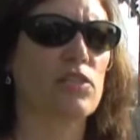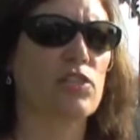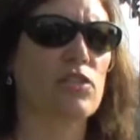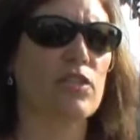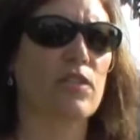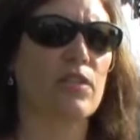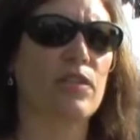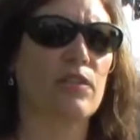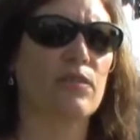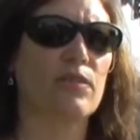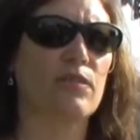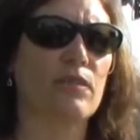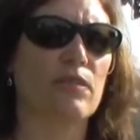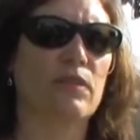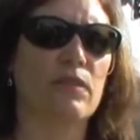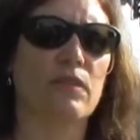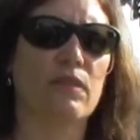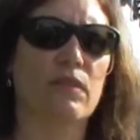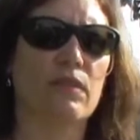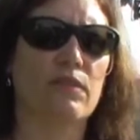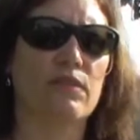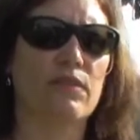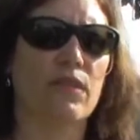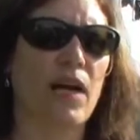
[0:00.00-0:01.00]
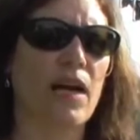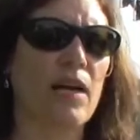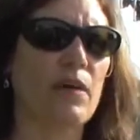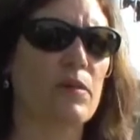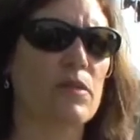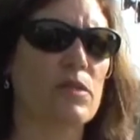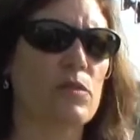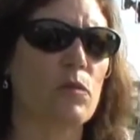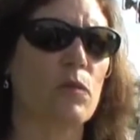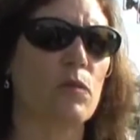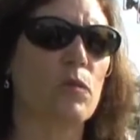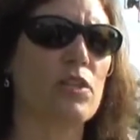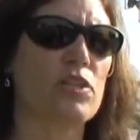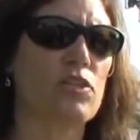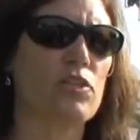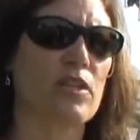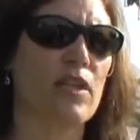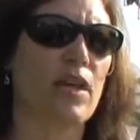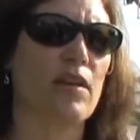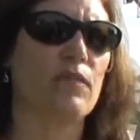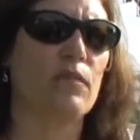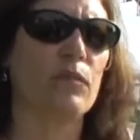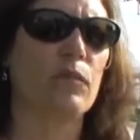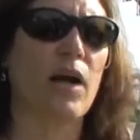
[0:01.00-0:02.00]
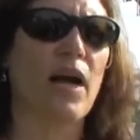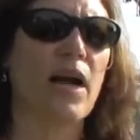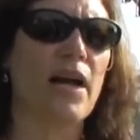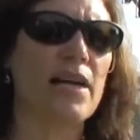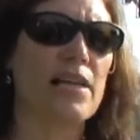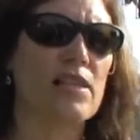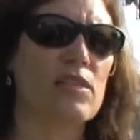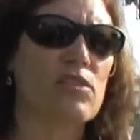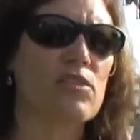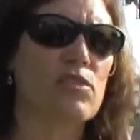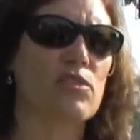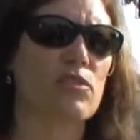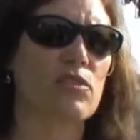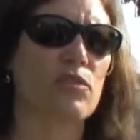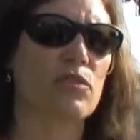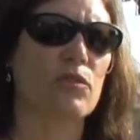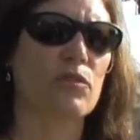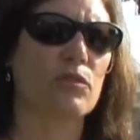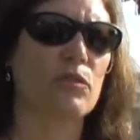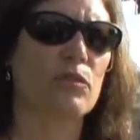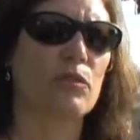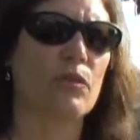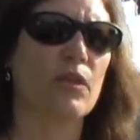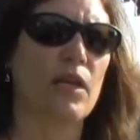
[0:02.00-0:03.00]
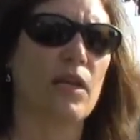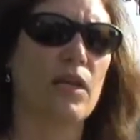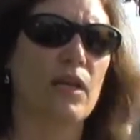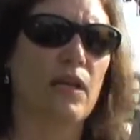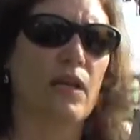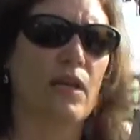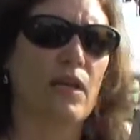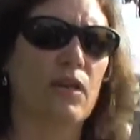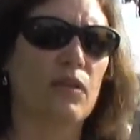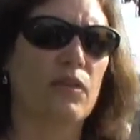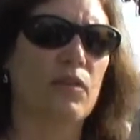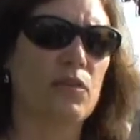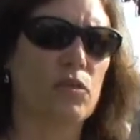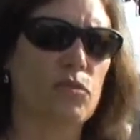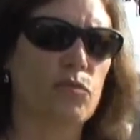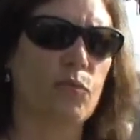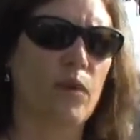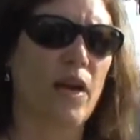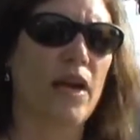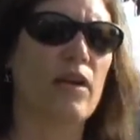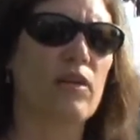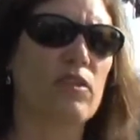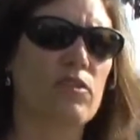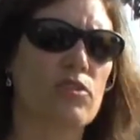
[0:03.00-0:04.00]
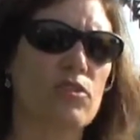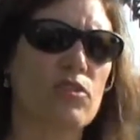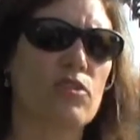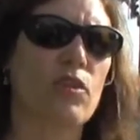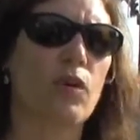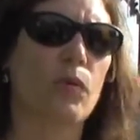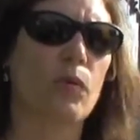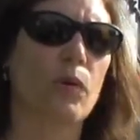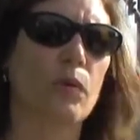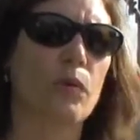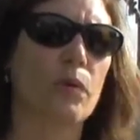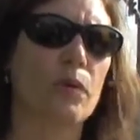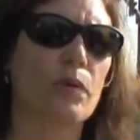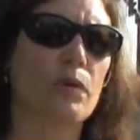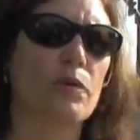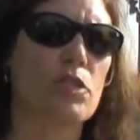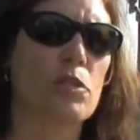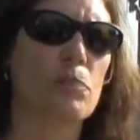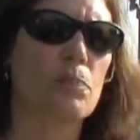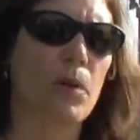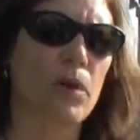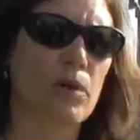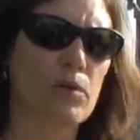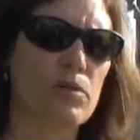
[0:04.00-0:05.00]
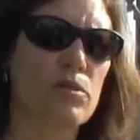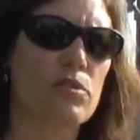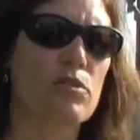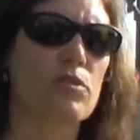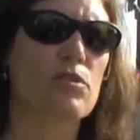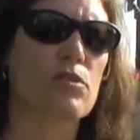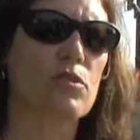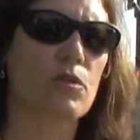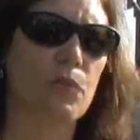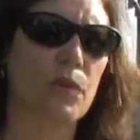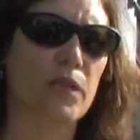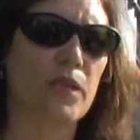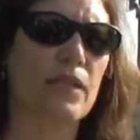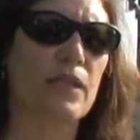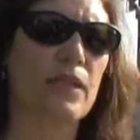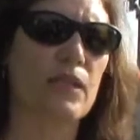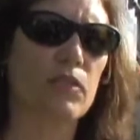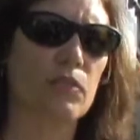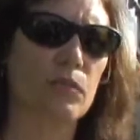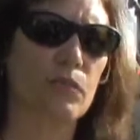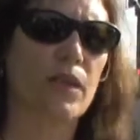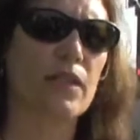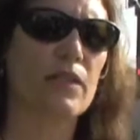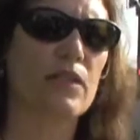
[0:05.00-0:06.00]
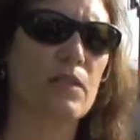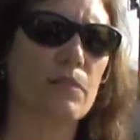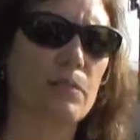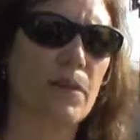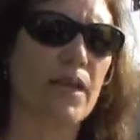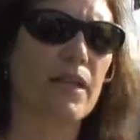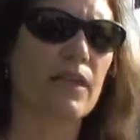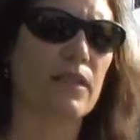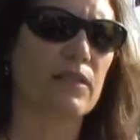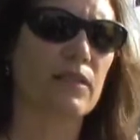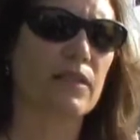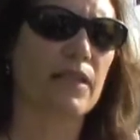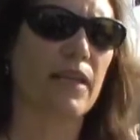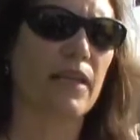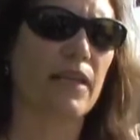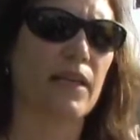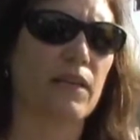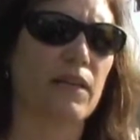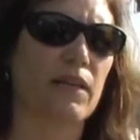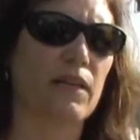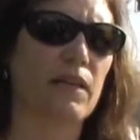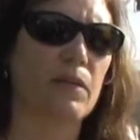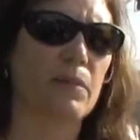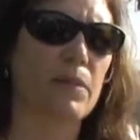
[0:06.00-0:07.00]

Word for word: engineered virus. Well, we should have rights to those records to know what we were exposed to so we can get directed medical care.